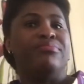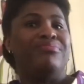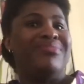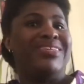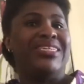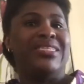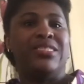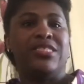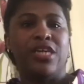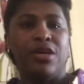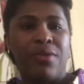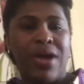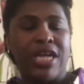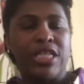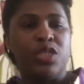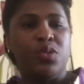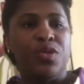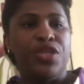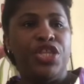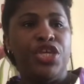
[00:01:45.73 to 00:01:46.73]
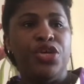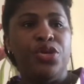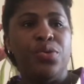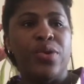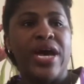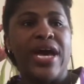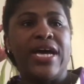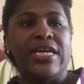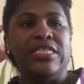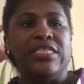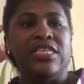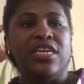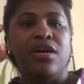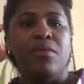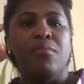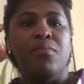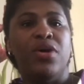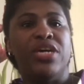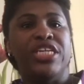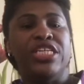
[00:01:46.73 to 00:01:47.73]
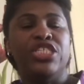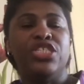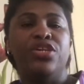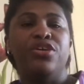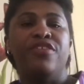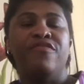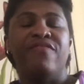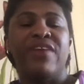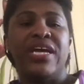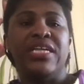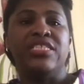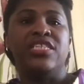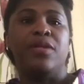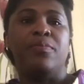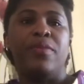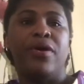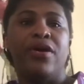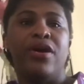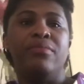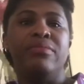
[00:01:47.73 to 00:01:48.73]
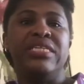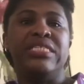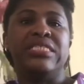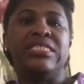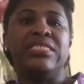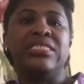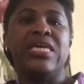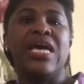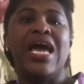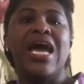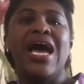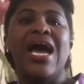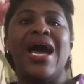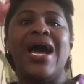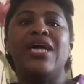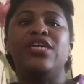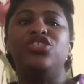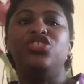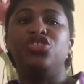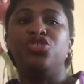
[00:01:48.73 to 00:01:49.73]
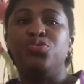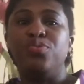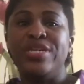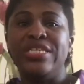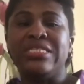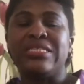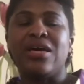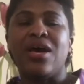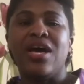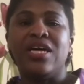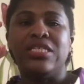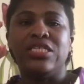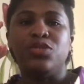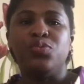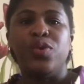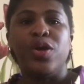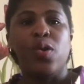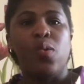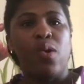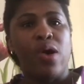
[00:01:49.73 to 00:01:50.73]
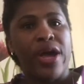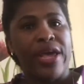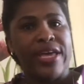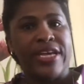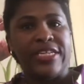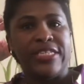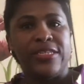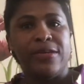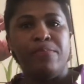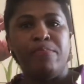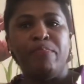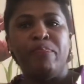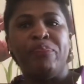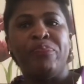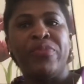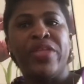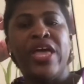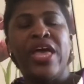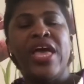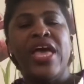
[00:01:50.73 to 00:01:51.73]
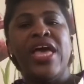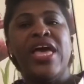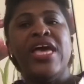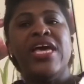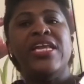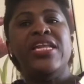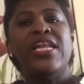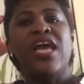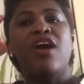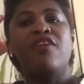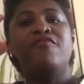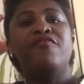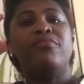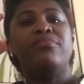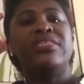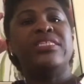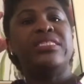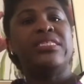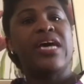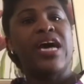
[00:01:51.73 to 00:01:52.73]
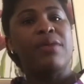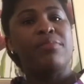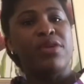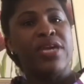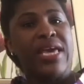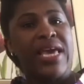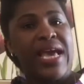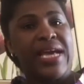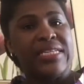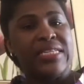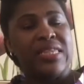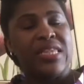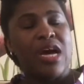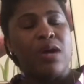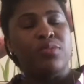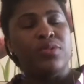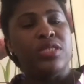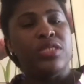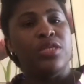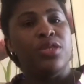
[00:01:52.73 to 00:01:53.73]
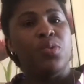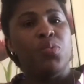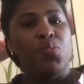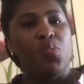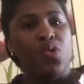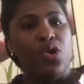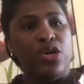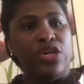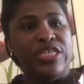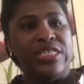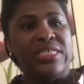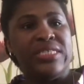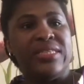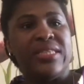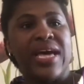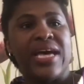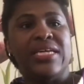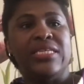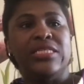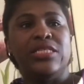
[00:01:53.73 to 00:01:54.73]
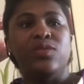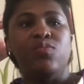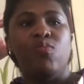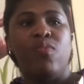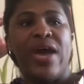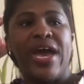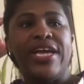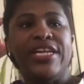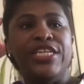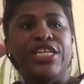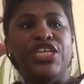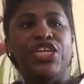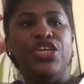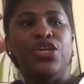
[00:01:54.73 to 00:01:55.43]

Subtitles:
interact with you and monitor your vital parameters and treat as required. Now, from the time you get down to the ward, that is when,